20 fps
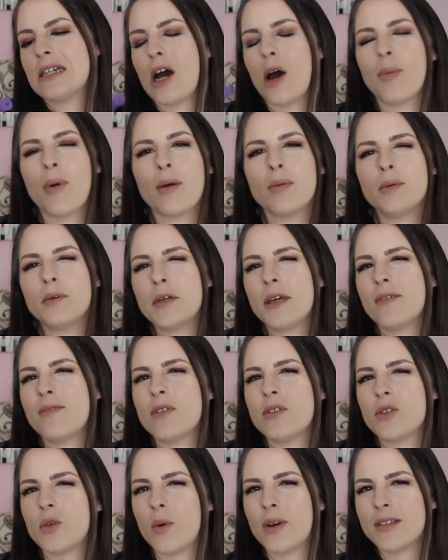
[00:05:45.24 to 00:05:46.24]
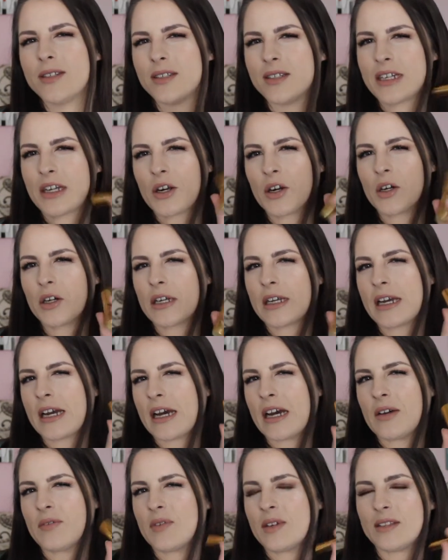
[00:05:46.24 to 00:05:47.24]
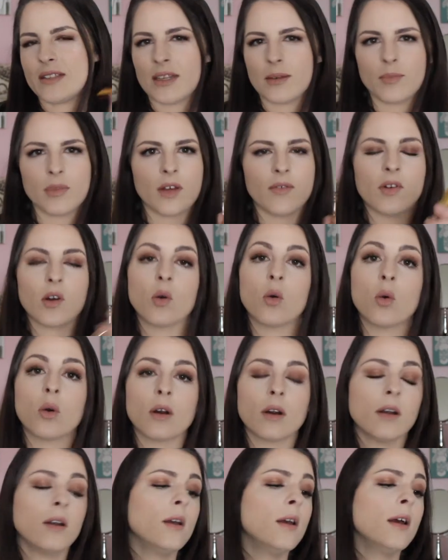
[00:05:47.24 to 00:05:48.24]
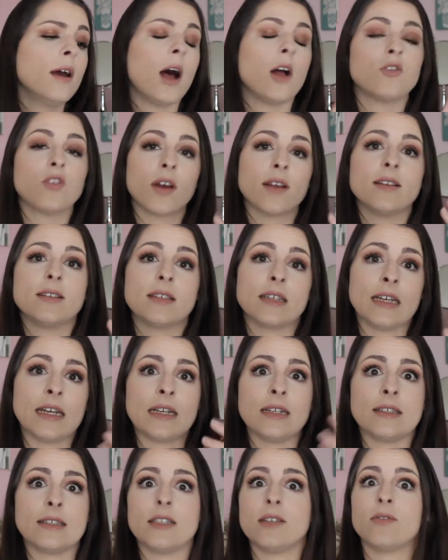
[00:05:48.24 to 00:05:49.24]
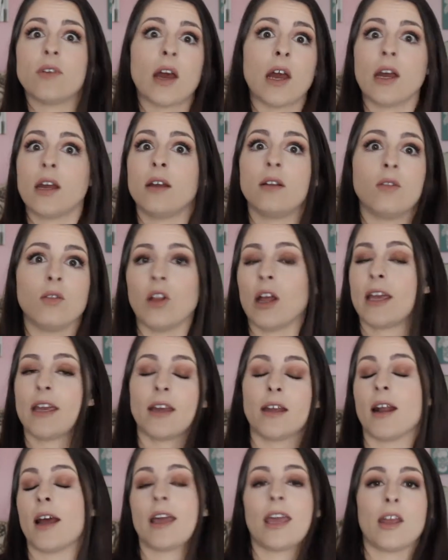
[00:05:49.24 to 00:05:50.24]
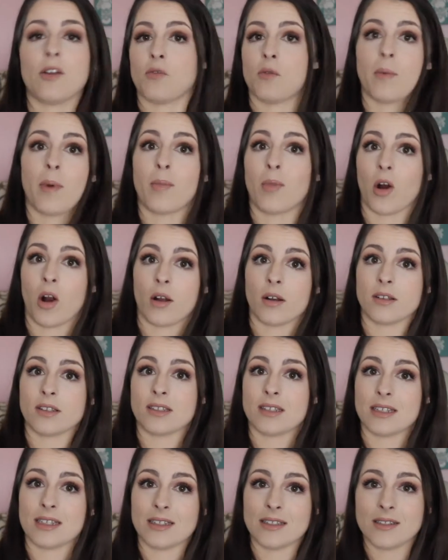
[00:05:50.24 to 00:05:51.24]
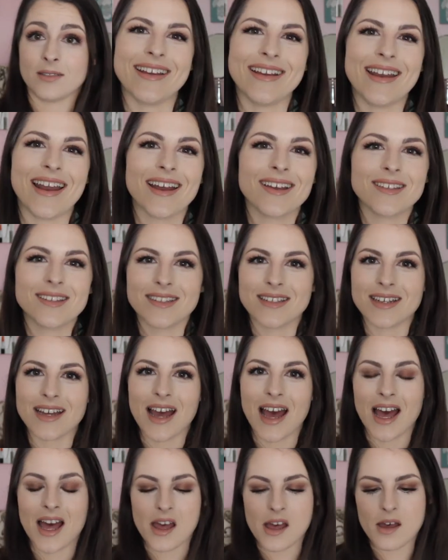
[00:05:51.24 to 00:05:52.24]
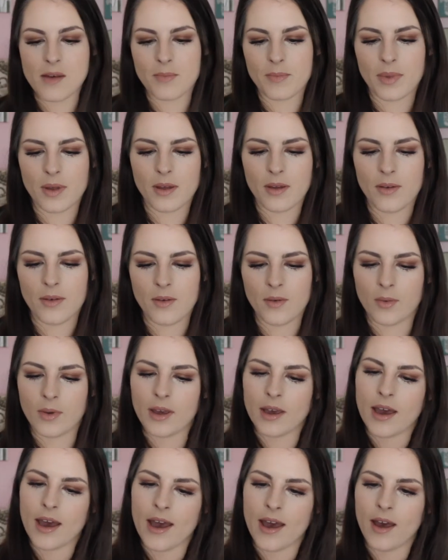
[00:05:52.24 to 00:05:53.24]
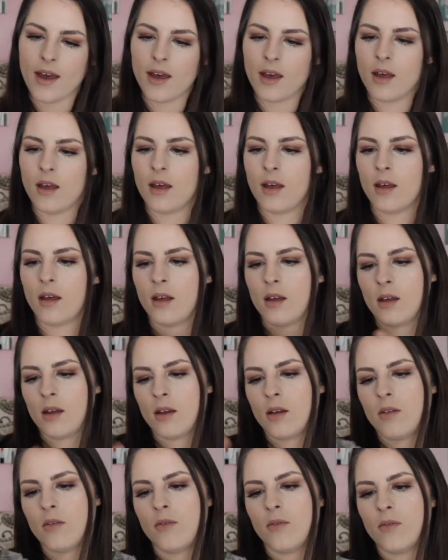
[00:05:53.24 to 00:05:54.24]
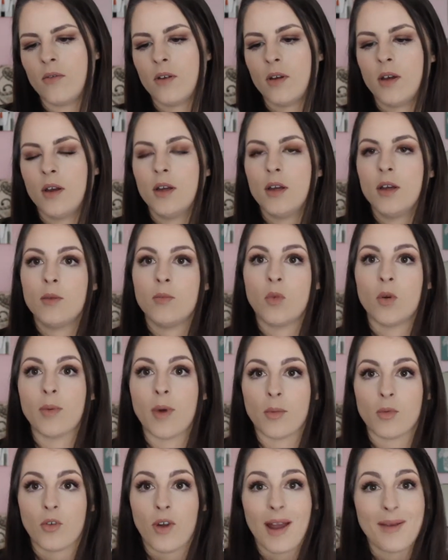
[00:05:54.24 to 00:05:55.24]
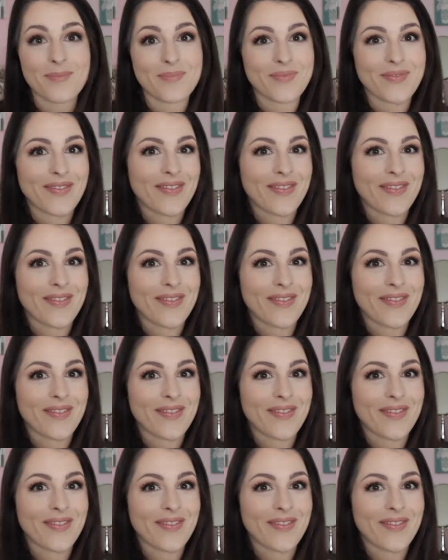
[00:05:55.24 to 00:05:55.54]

I'll probably give this away since I already have a sample of it, or I'll try this again and see if I like it. I can't remember, honestly. Next up, we have more bubble wrap.